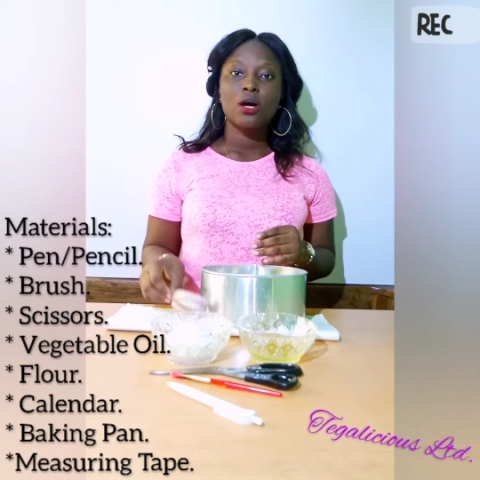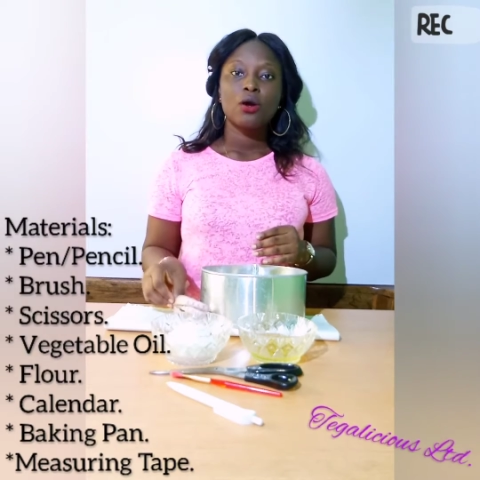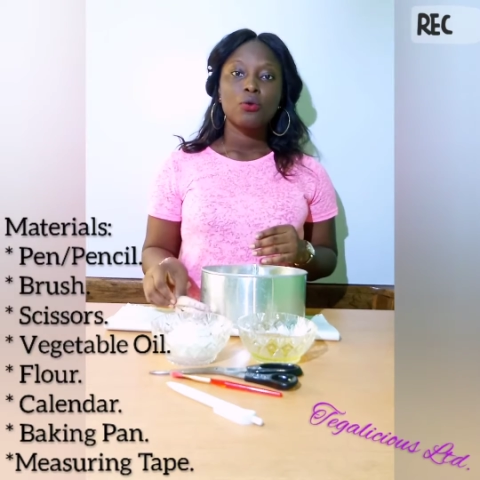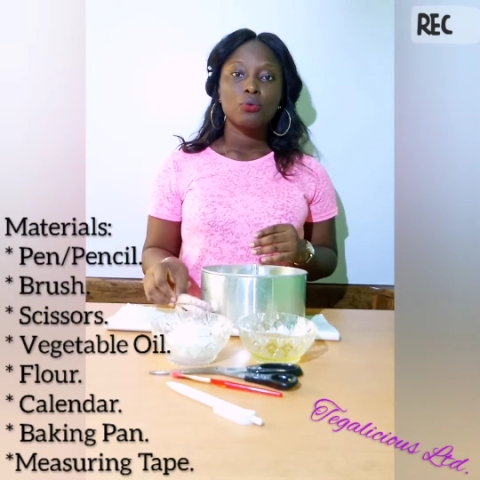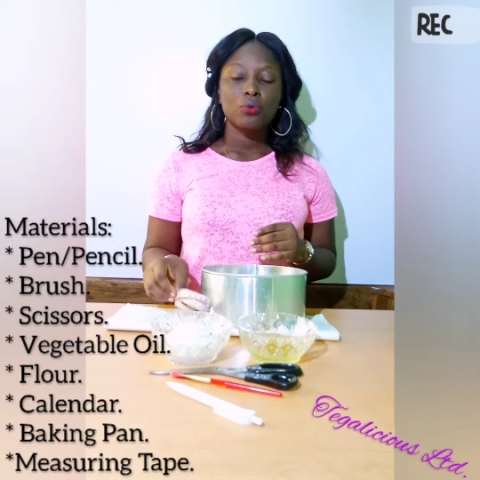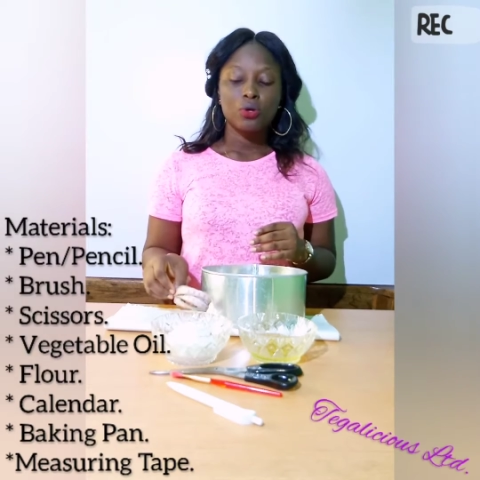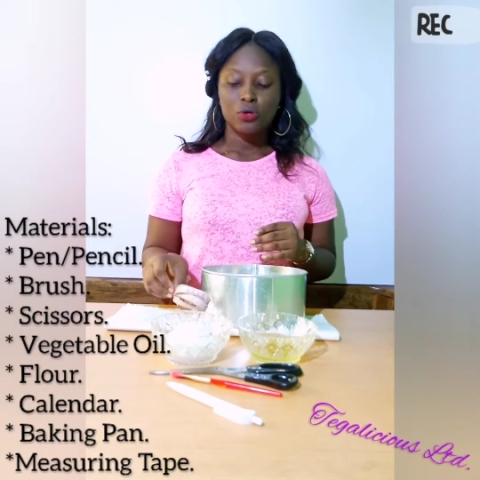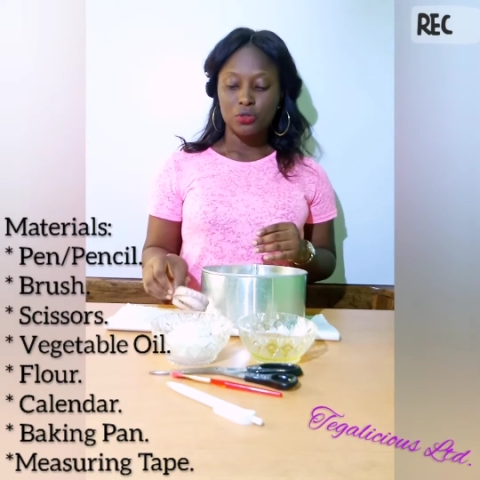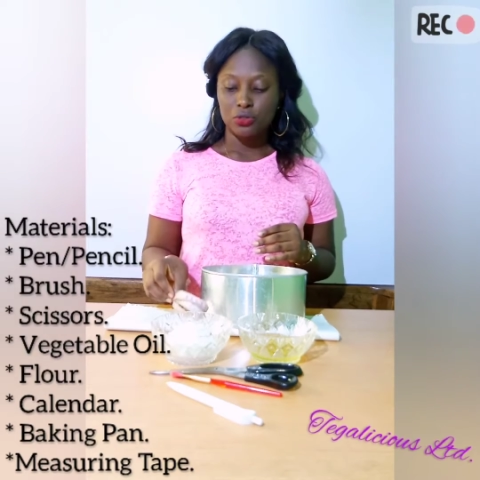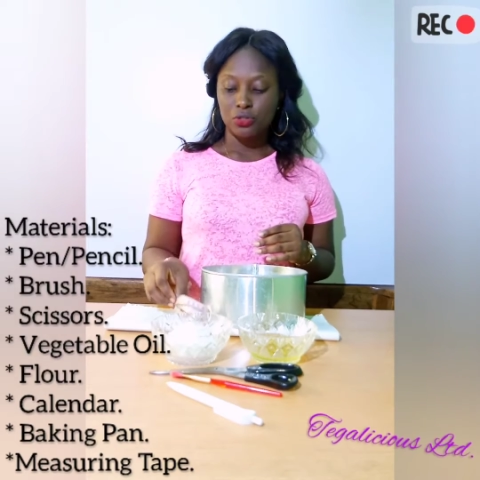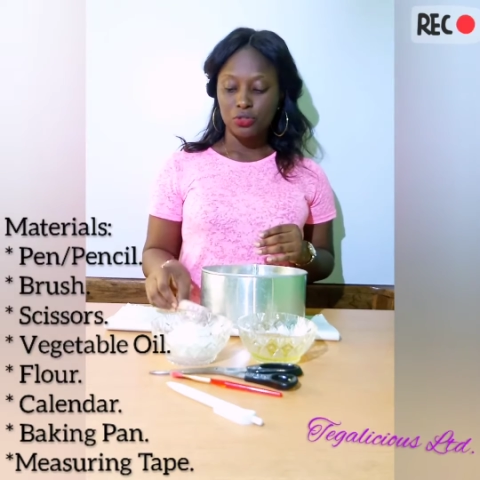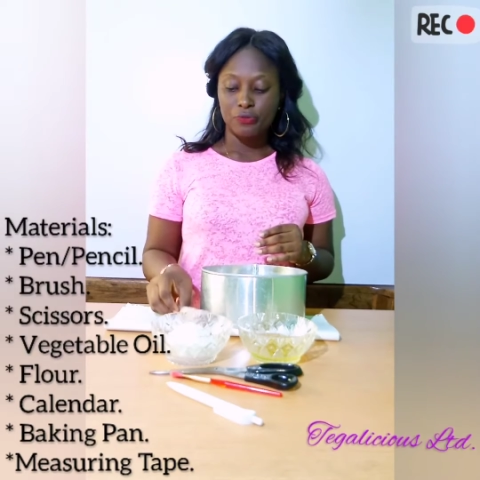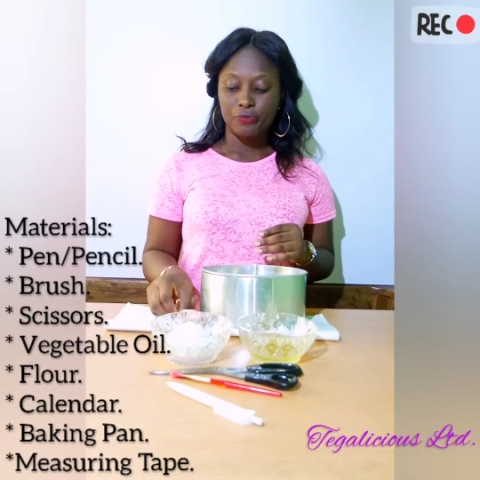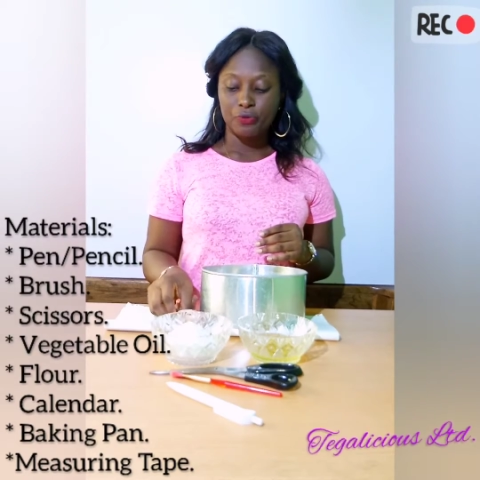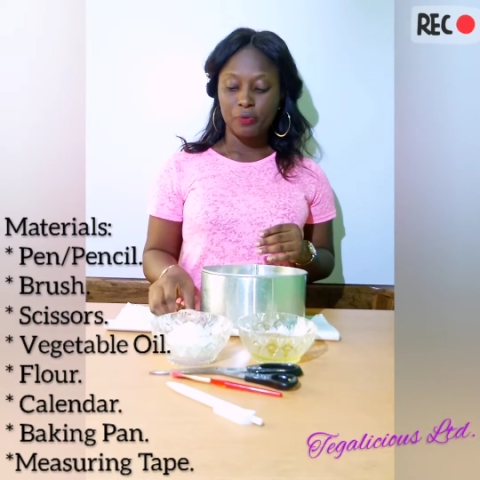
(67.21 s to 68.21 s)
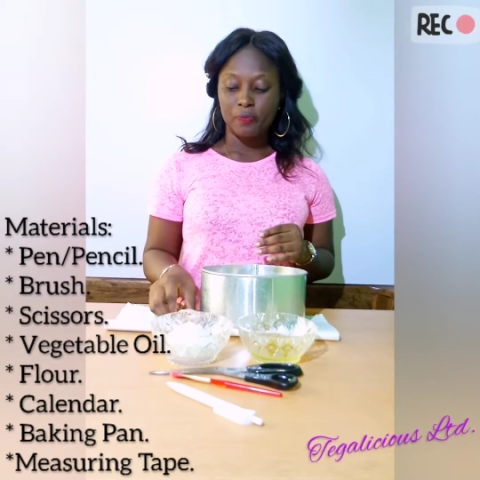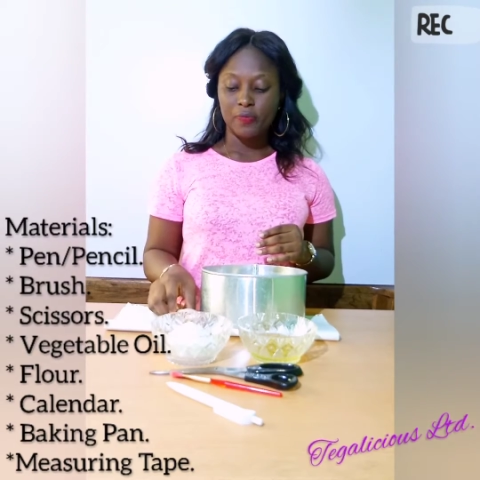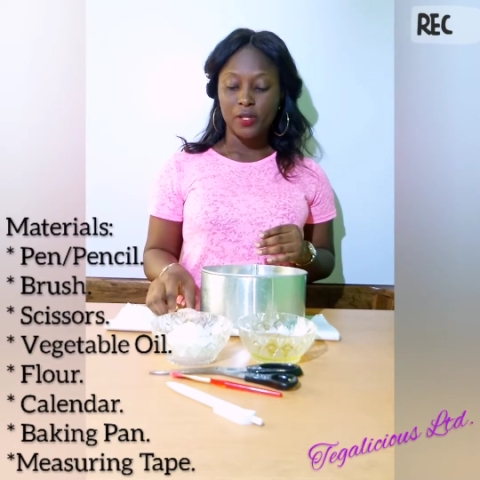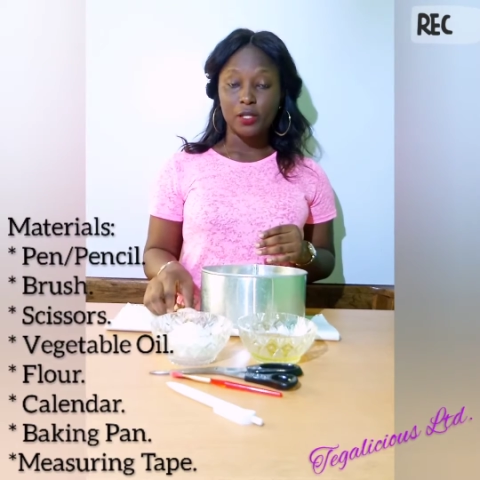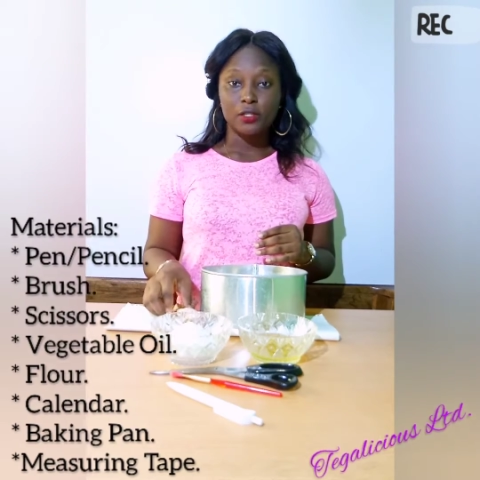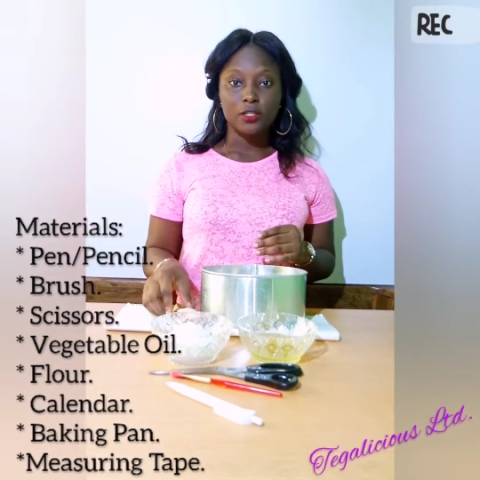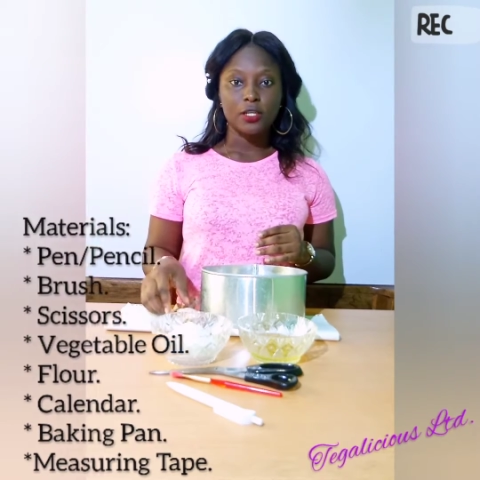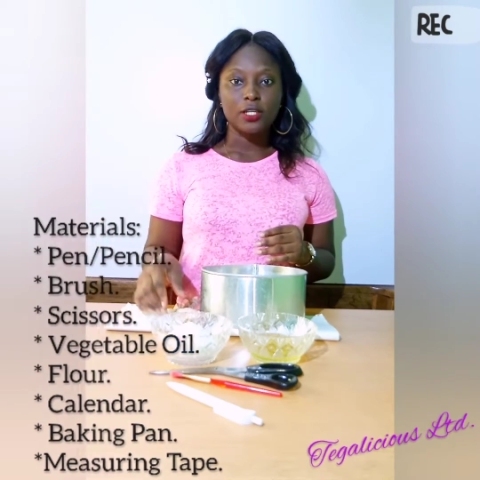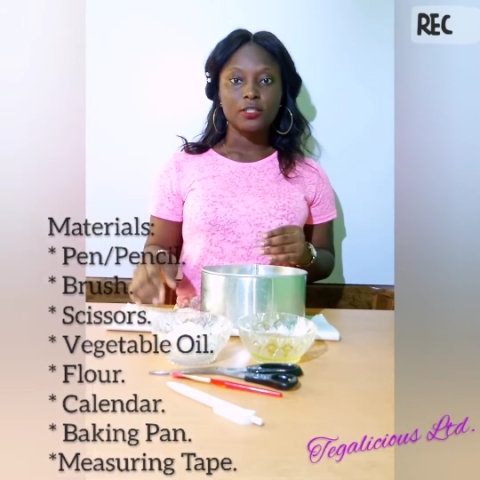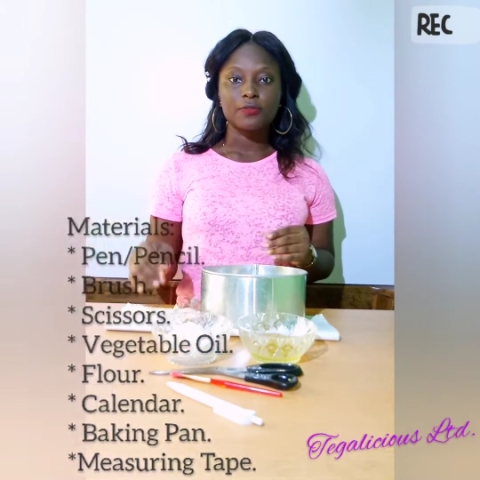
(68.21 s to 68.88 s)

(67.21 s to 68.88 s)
we'll continue from there in the next